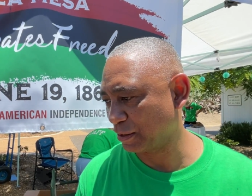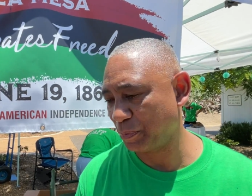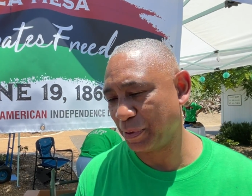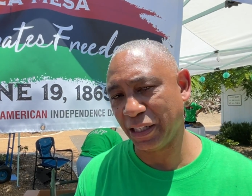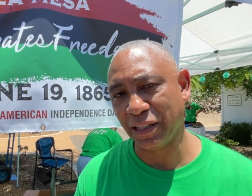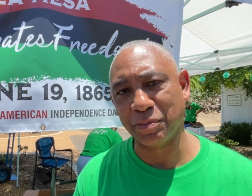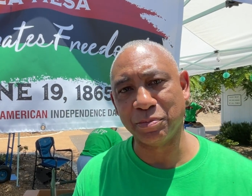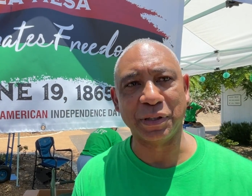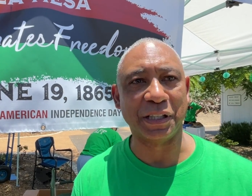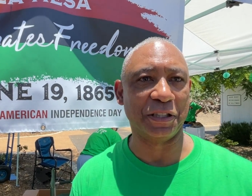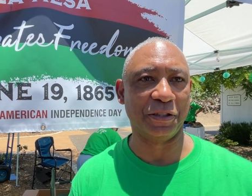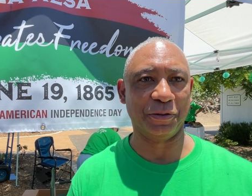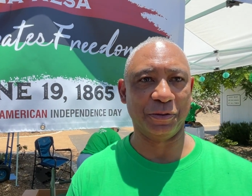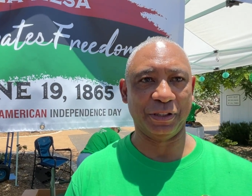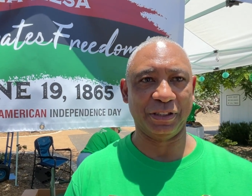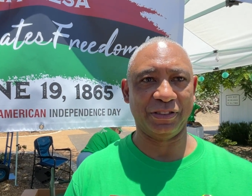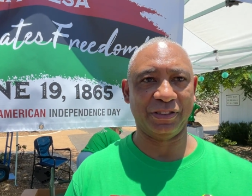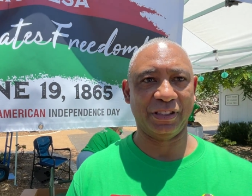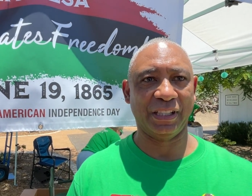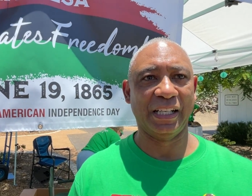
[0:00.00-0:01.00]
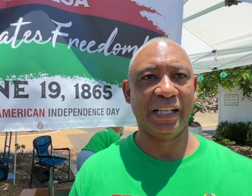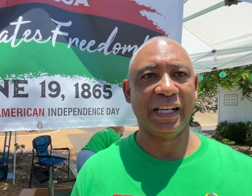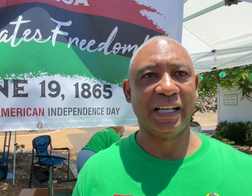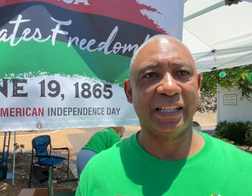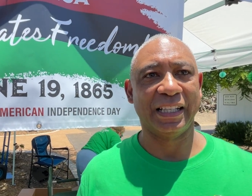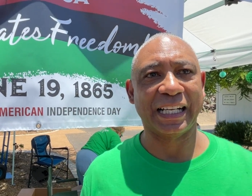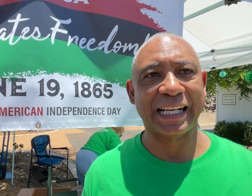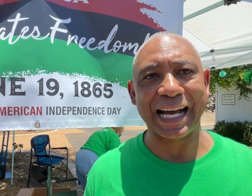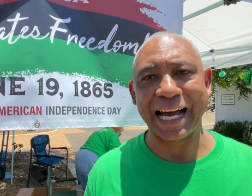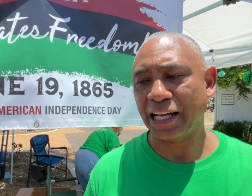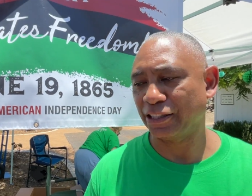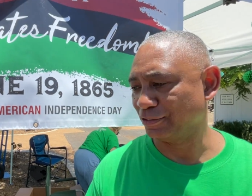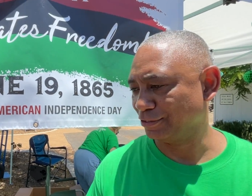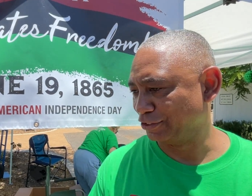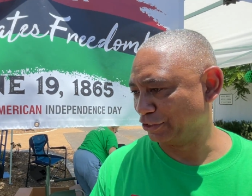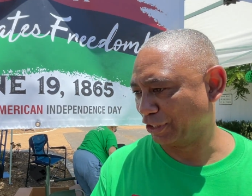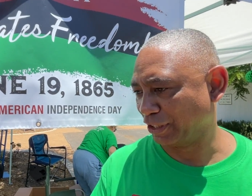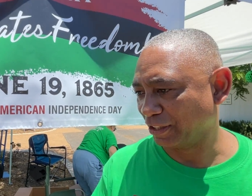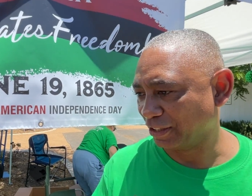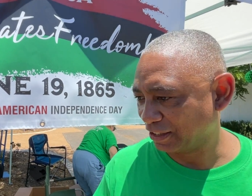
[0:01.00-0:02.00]
The peanut butter was the cotton
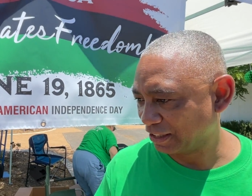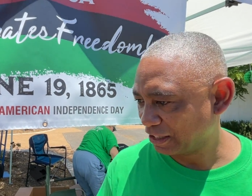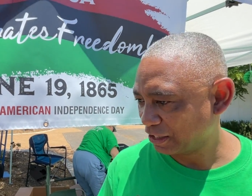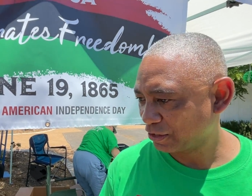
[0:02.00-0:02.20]
gin.